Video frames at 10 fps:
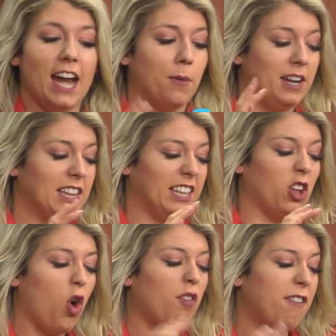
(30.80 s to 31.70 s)
I would eat like
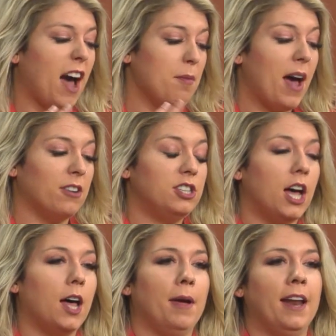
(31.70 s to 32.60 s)
the whole 5-pound
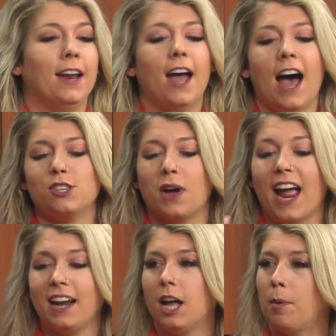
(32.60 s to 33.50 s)
tub, and so I
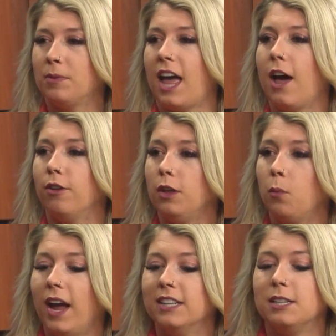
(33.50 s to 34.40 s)
had to come up with a healthy
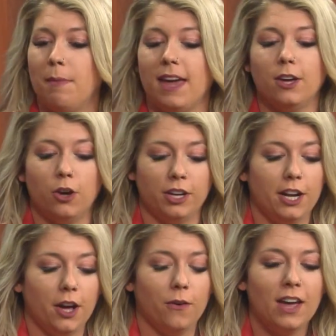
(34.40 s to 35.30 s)
way to make
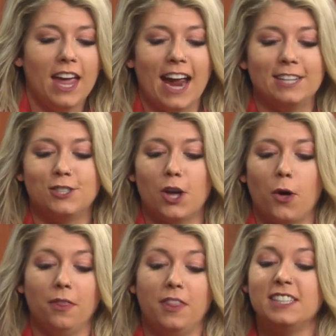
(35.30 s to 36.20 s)
cookie dough. And
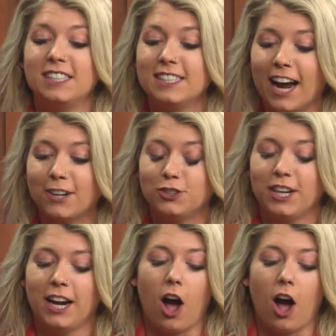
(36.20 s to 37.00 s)
so this is actually an